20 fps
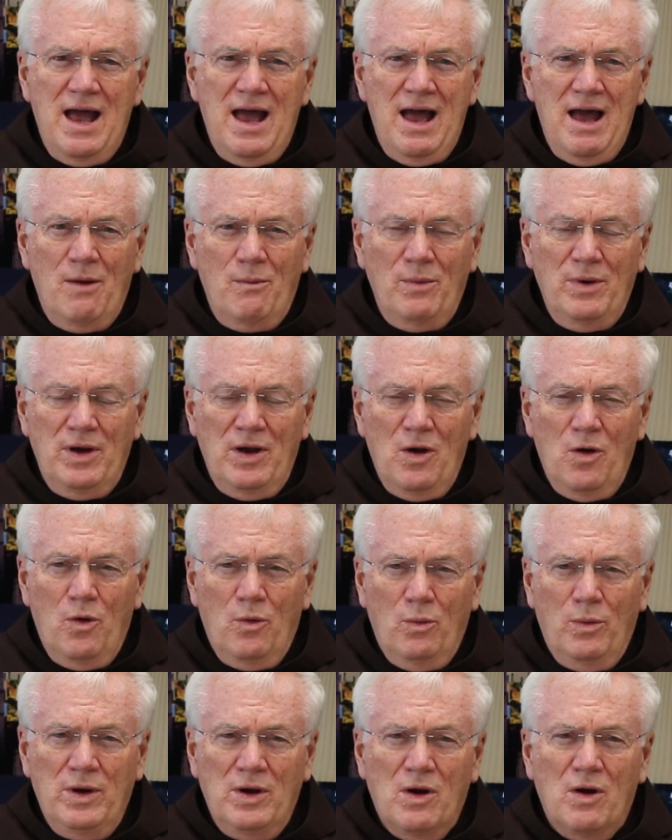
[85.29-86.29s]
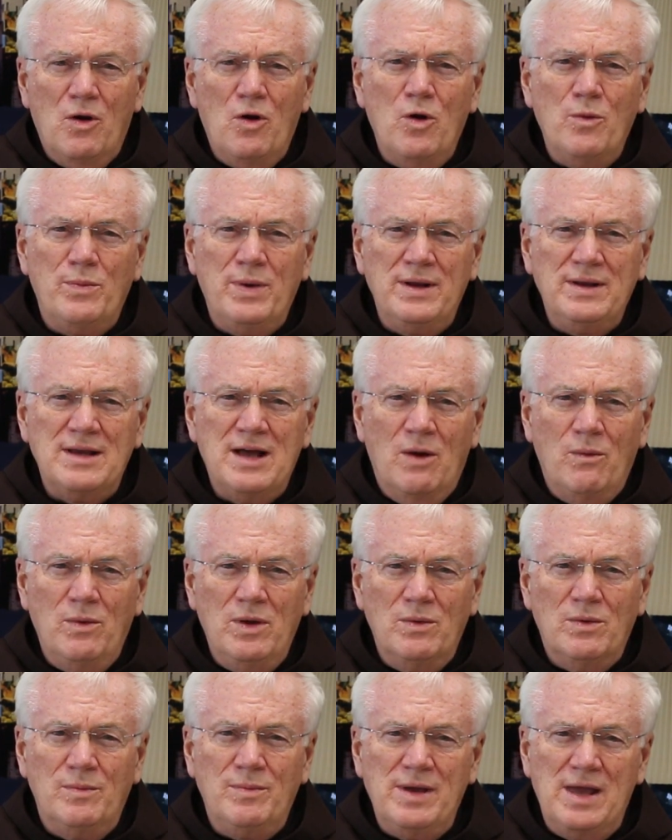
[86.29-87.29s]
and we are hoping that
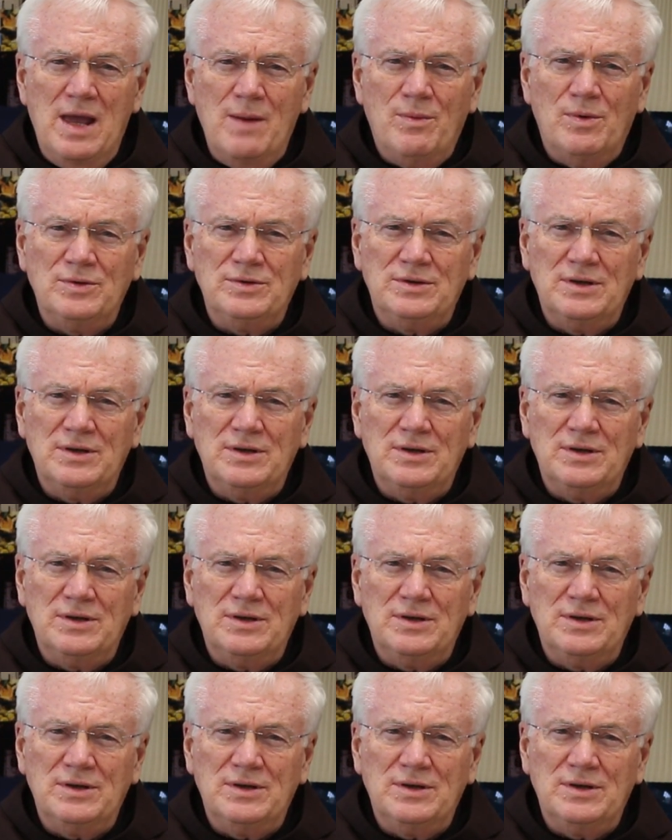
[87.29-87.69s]
we will be able